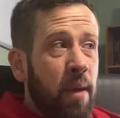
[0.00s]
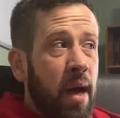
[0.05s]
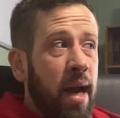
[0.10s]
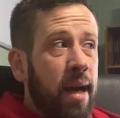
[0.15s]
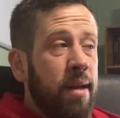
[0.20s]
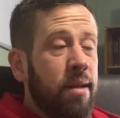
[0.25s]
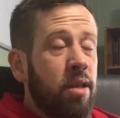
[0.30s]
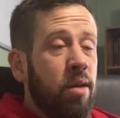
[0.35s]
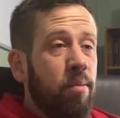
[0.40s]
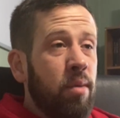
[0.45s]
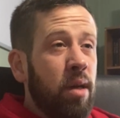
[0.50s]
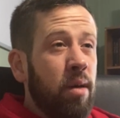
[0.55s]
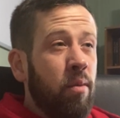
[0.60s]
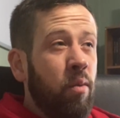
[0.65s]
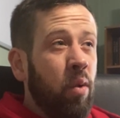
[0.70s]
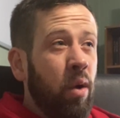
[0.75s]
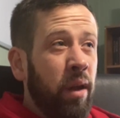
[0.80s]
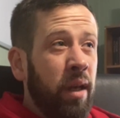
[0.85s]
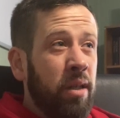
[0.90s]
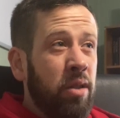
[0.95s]
I need to be
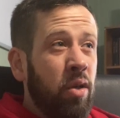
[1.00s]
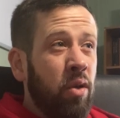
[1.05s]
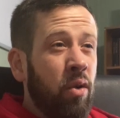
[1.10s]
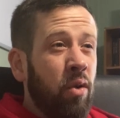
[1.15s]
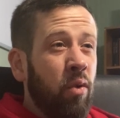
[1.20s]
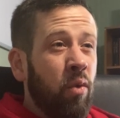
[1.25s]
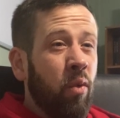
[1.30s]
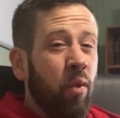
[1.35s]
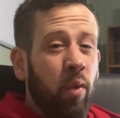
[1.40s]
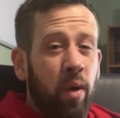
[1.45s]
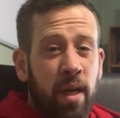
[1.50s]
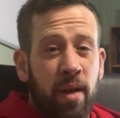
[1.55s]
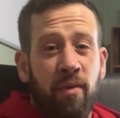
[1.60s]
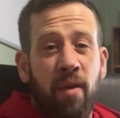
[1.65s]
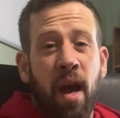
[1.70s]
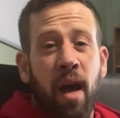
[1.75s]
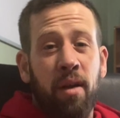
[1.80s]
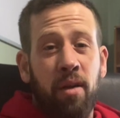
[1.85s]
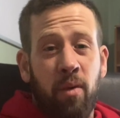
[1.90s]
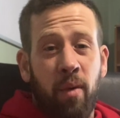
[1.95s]
willing to
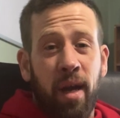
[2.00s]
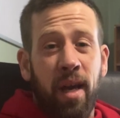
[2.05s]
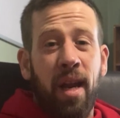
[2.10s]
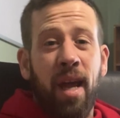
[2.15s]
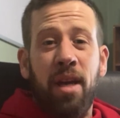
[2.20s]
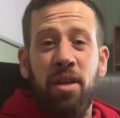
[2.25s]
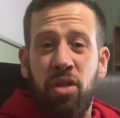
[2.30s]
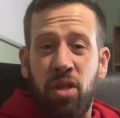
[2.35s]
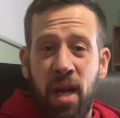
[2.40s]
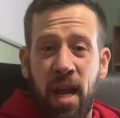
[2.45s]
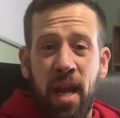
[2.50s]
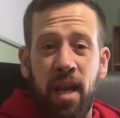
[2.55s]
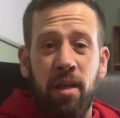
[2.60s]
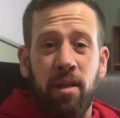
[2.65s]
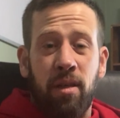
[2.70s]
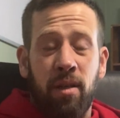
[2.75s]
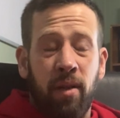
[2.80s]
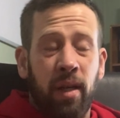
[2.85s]
reevaluate and change.